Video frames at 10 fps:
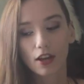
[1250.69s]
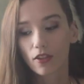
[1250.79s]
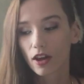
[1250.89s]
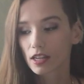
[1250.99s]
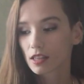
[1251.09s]
A
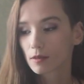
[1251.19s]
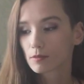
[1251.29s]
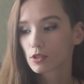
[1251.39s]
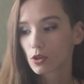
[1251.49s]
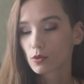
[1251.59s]
lot of
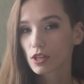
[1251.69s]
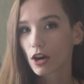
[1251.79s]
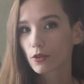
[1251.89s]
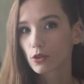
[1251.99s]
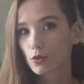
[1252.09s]
them don't
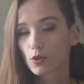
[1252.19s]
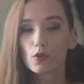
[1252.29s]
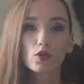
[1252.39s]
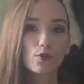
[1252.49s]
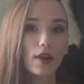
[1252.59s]
tell you who's